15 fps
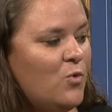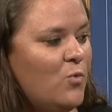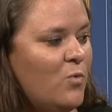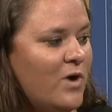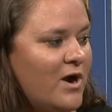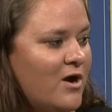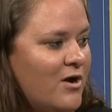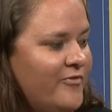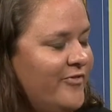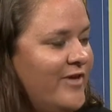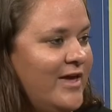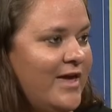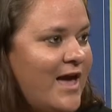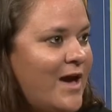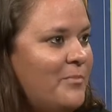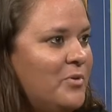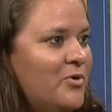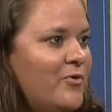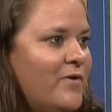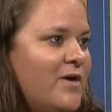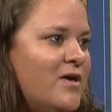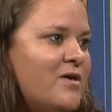where our state
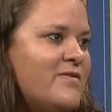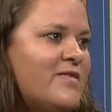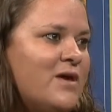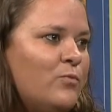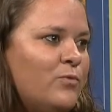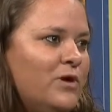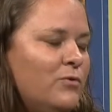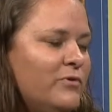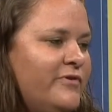capital is, and we